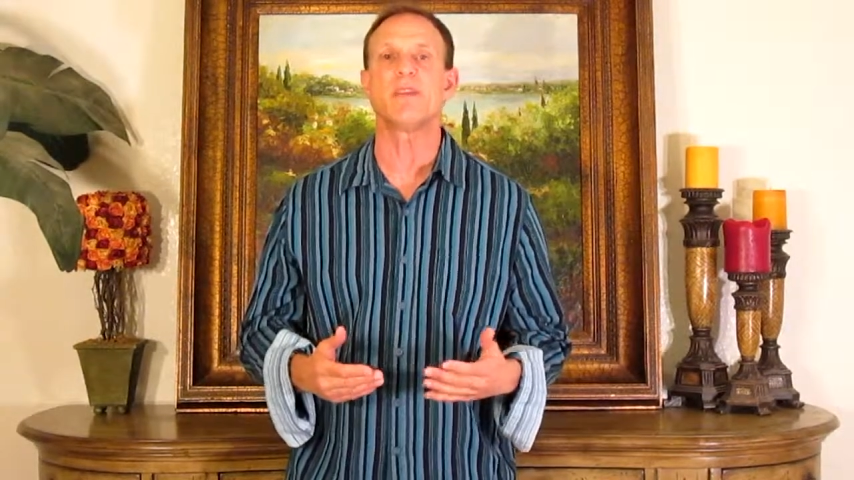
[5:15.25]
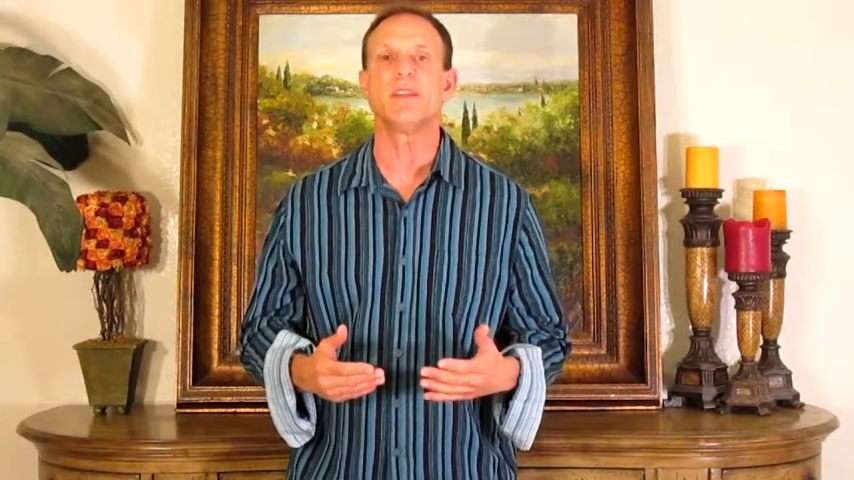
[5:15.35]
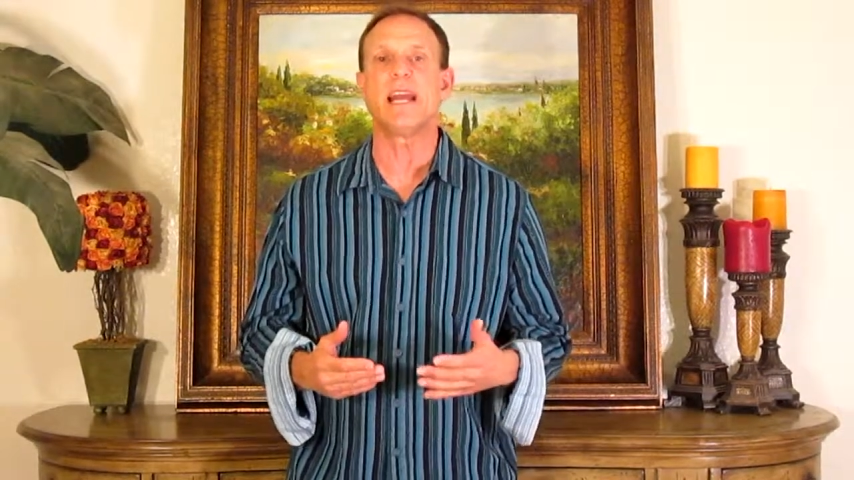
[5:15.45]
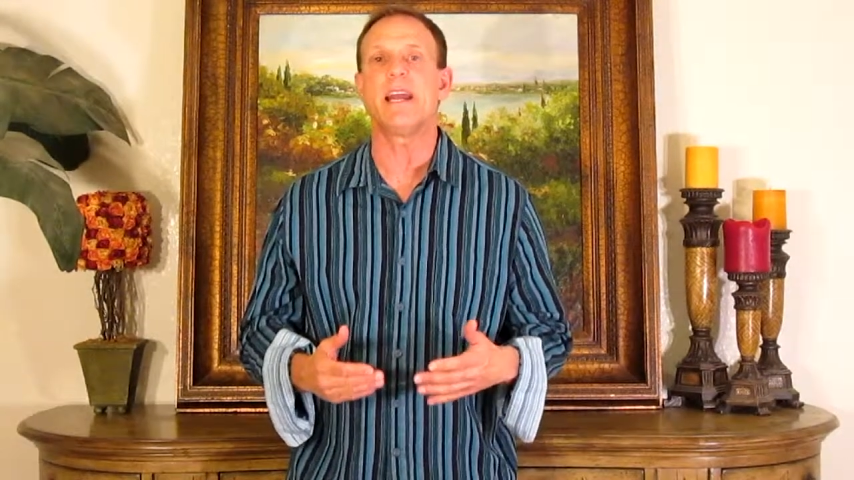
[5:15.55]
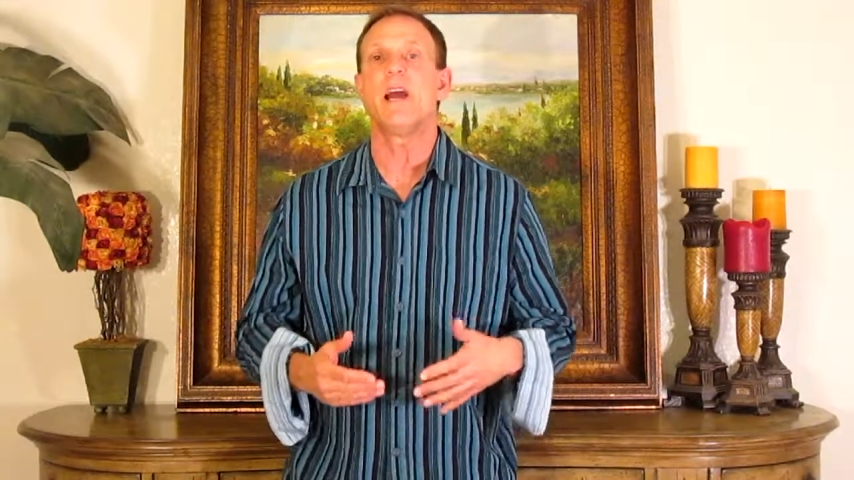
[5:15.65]
and
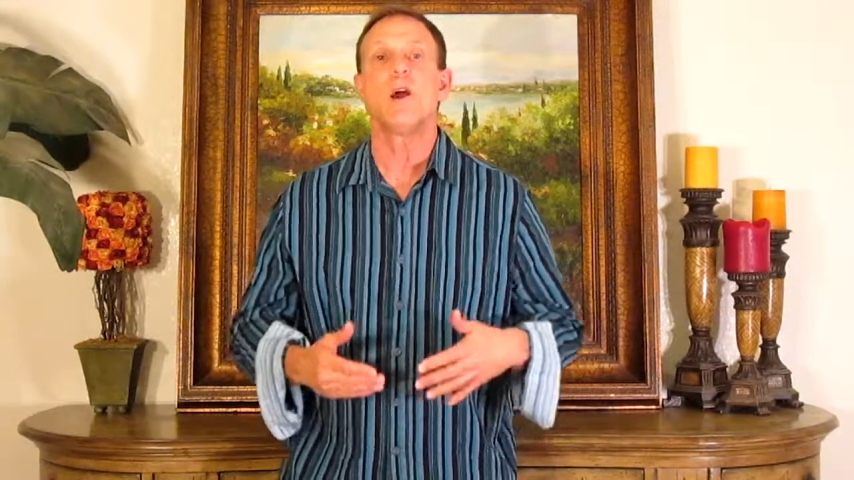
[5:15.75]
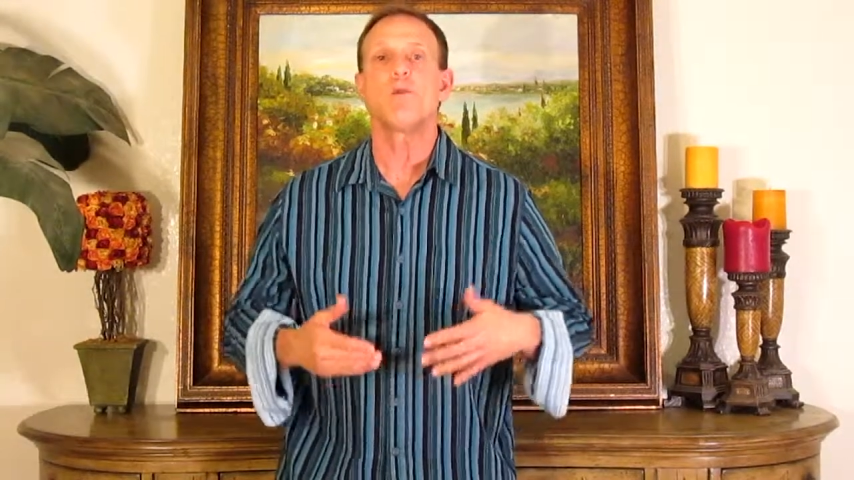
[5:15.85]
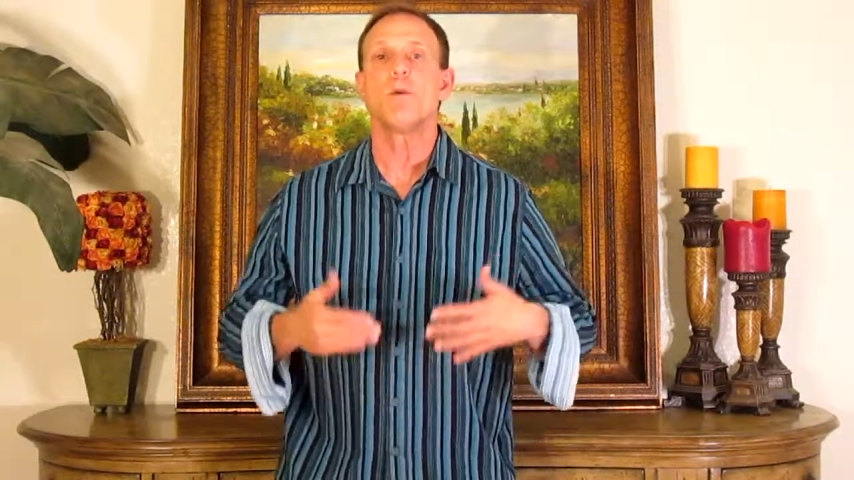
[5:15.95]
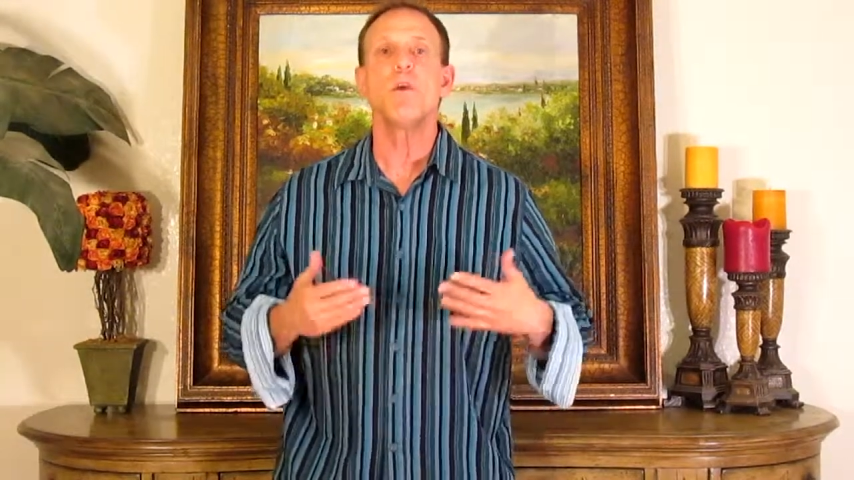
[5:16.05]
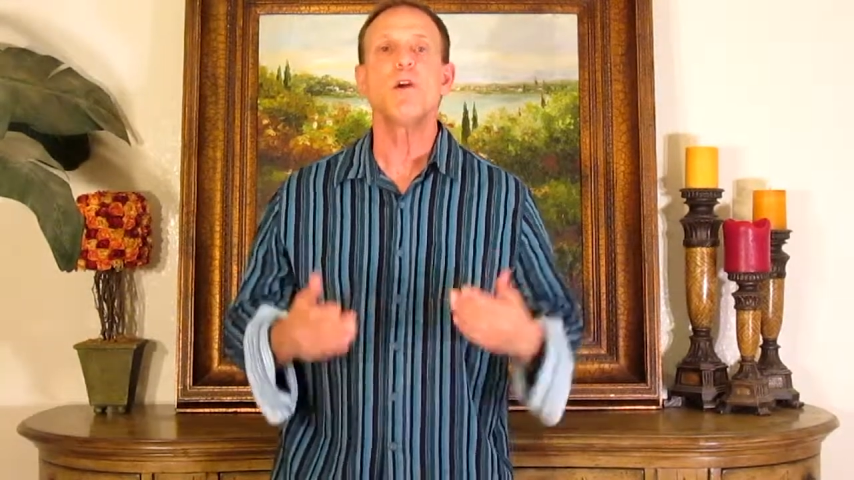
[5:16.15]
they
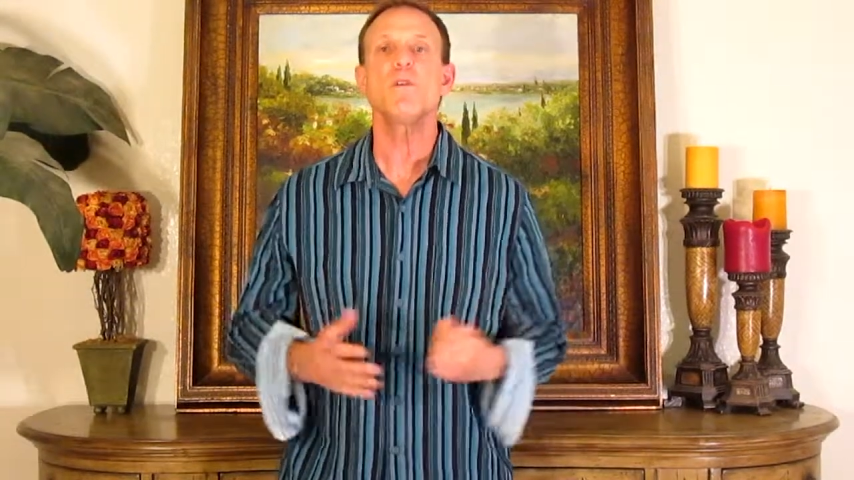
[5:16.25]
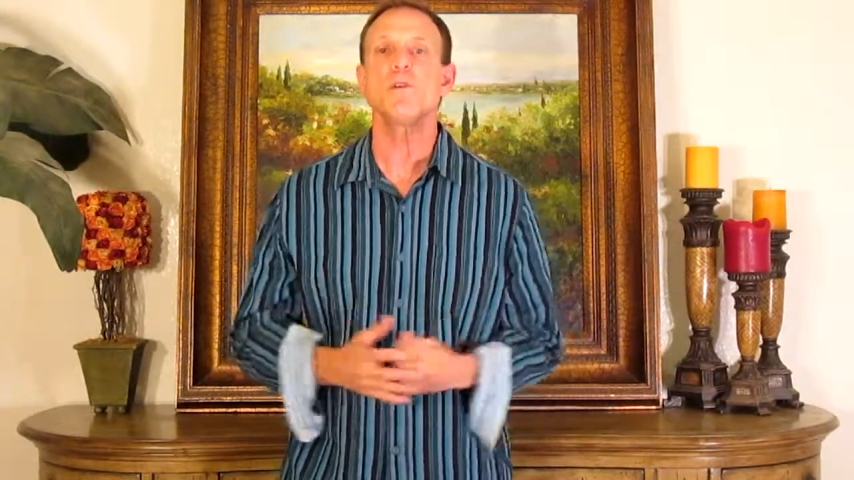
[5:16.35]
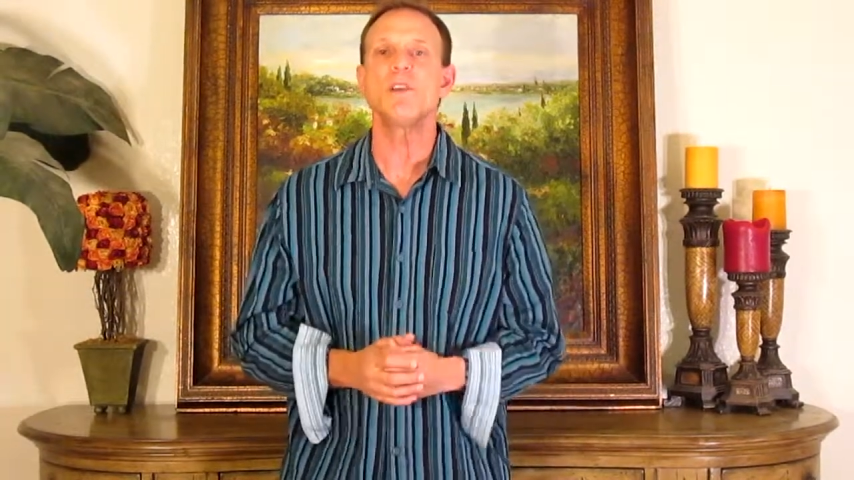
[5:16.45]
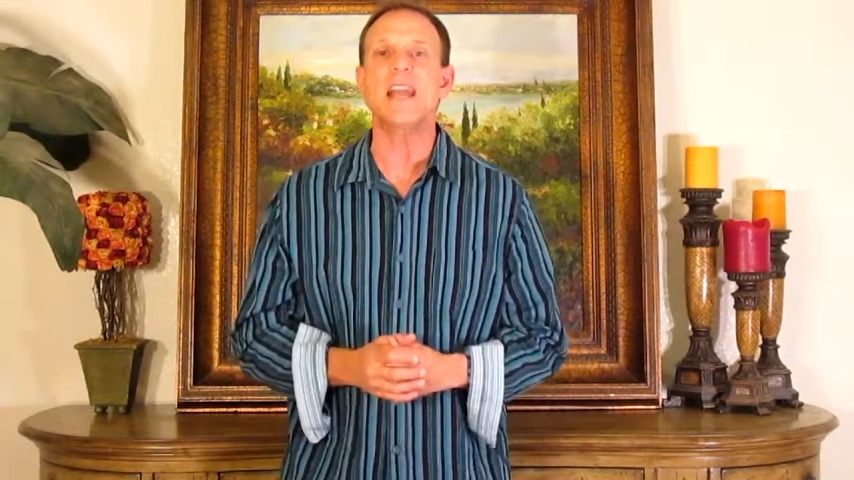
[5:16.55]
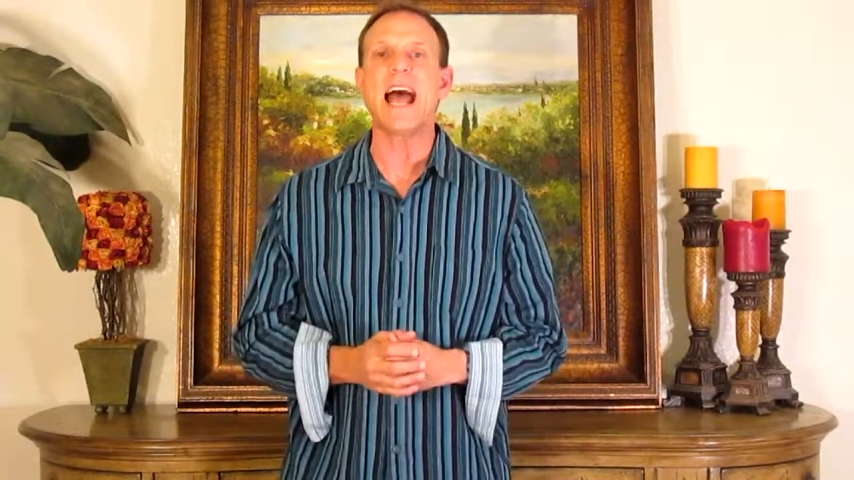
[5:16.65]
remove
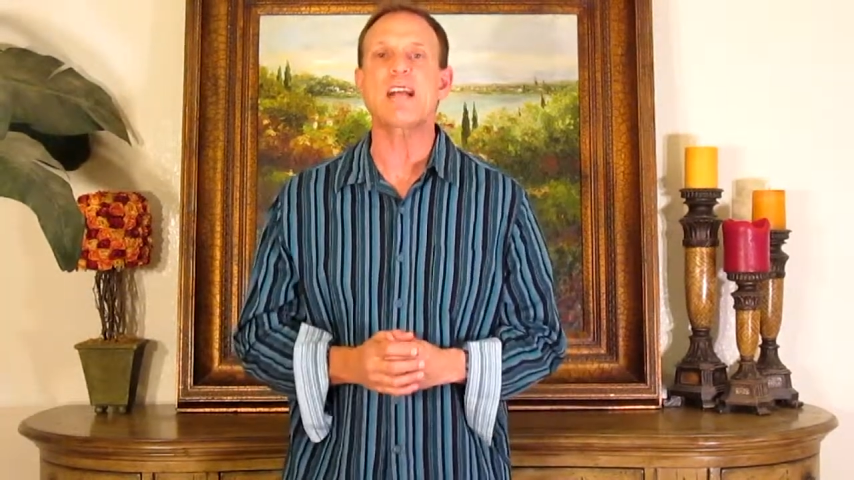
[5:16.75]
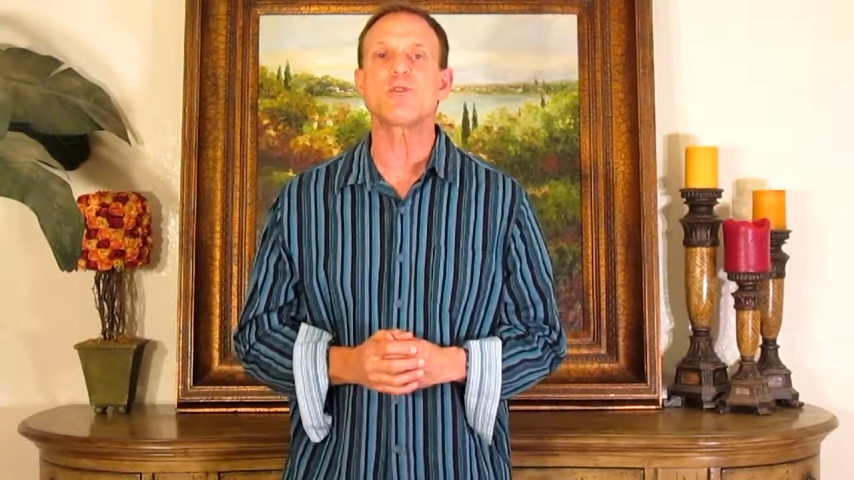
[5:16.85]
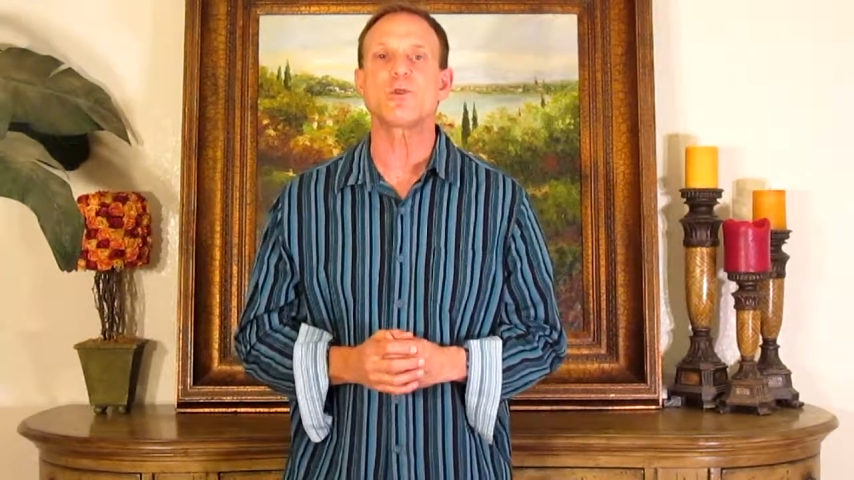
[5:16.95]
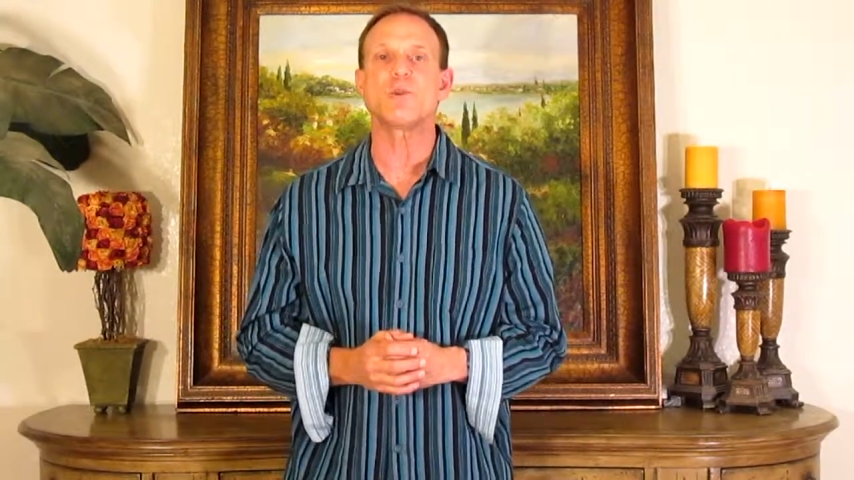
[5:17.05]
their natural